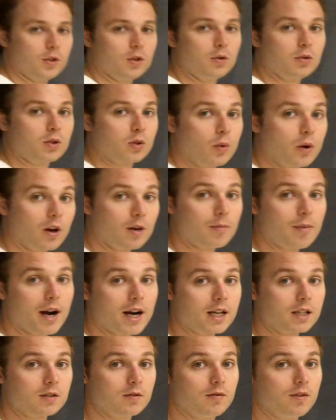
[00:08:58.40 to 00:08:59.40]
u squared
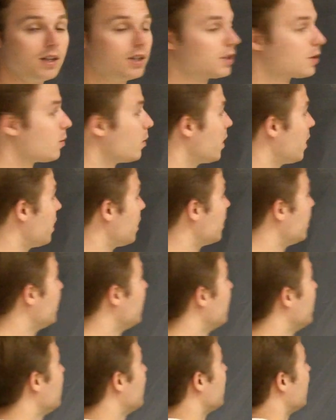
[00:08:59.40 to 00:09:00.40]
minus v
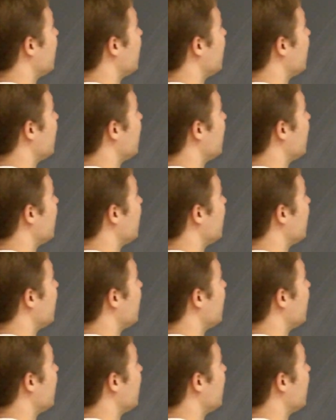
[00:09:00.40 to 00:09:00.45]
squared,